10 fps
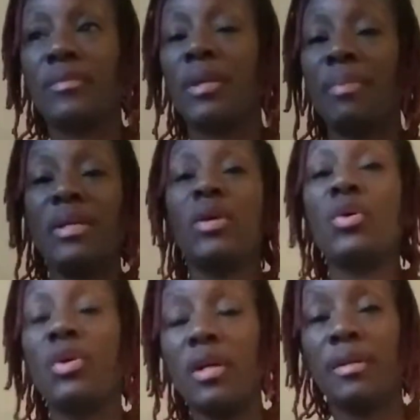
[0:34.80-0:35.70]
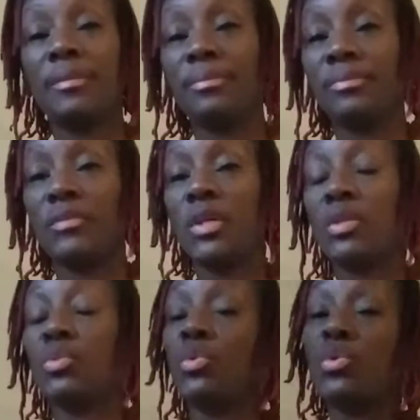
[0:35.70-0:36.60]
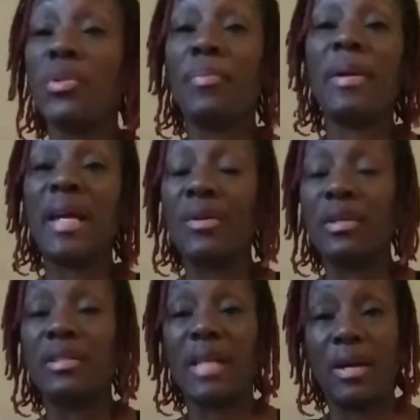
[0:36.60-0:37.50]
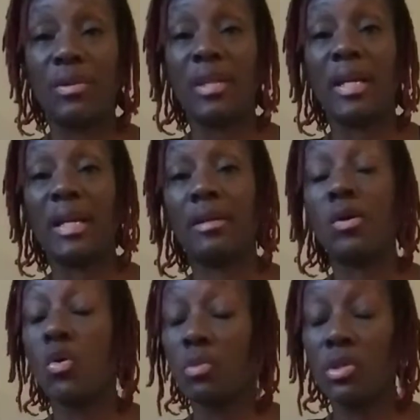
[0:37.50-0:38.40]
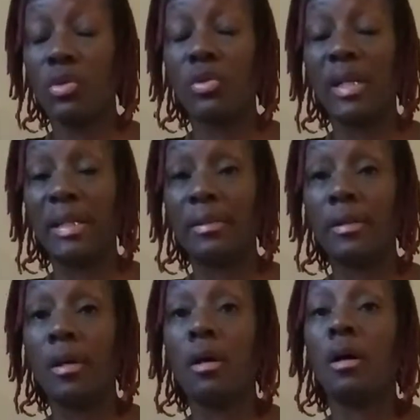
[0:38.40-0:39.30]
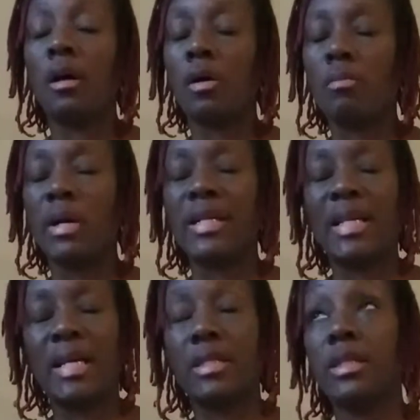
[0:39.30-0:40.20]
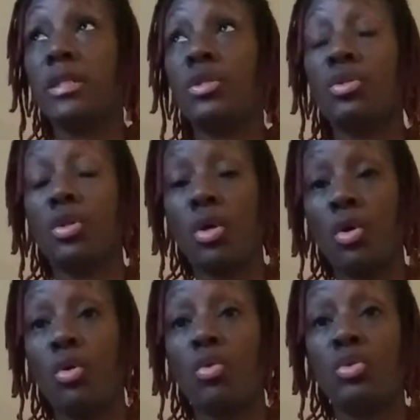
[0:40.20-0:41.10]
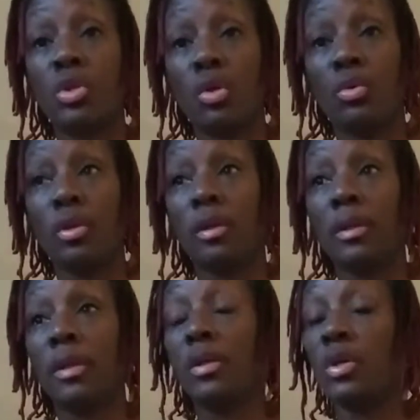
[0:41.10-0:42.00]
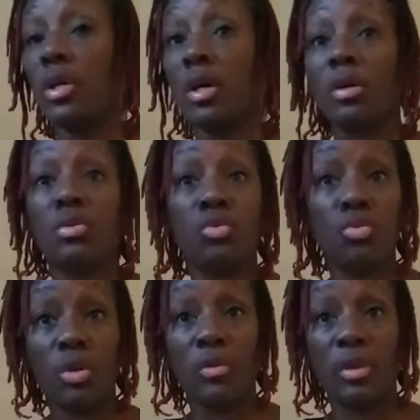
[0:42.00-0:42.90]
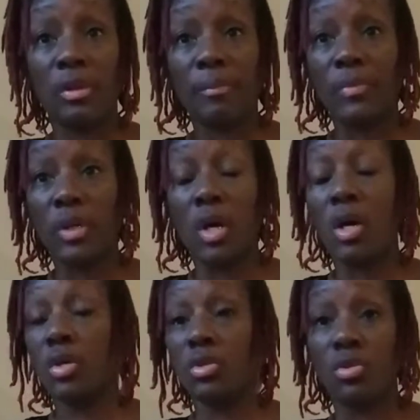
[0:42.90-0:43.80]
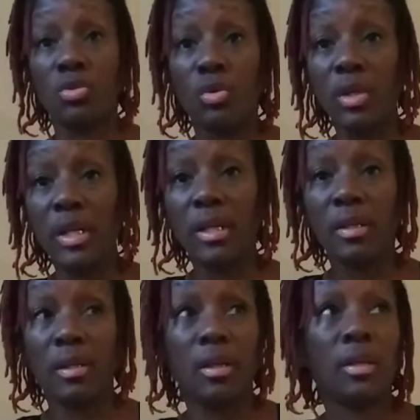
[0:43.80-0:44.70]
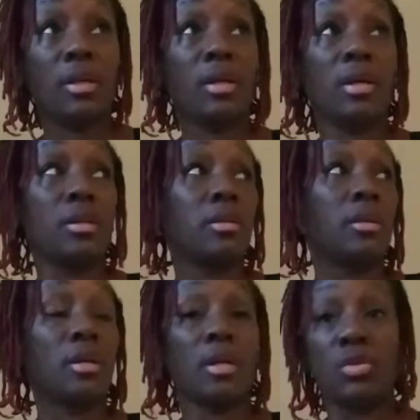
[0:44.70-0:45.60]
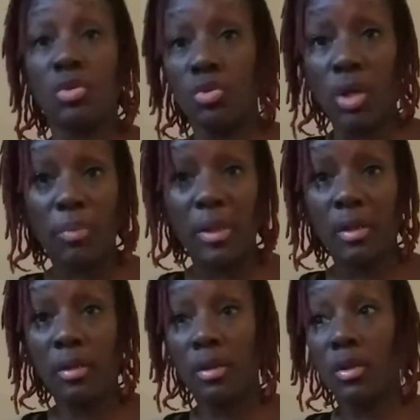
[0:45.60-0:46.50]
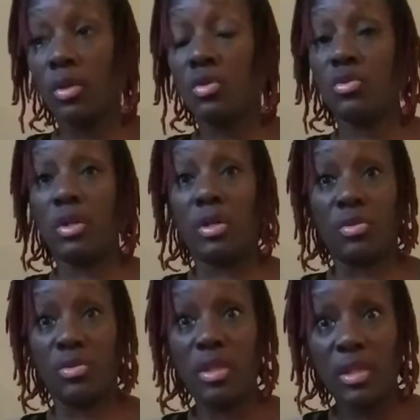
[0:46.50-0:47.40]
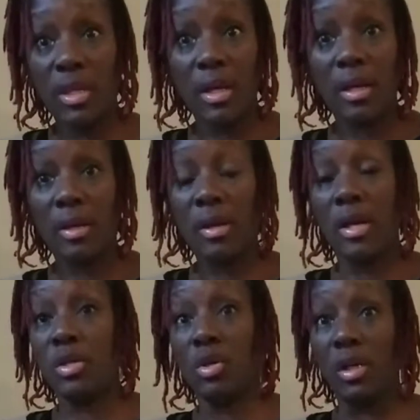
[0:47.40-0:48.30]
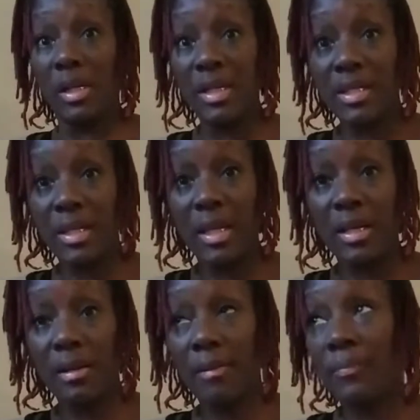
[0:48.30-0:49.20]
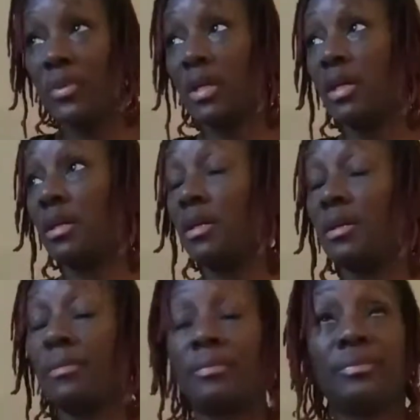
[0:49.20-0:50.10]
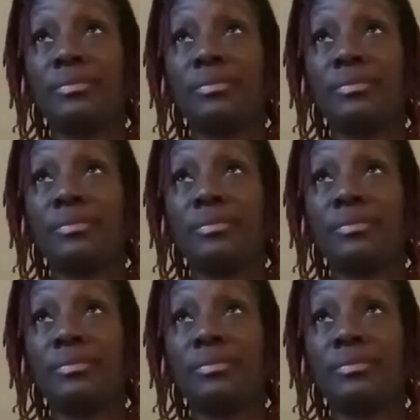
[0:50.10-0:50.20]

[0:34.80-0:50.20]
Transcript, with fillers: a big hug to all the parents out there homeschooling. Oh my days, this is no joke. You can't do nothing. Can't go to the toilet. You can't come to the shopping. You just gotta sit there and you gotta listen in. Um,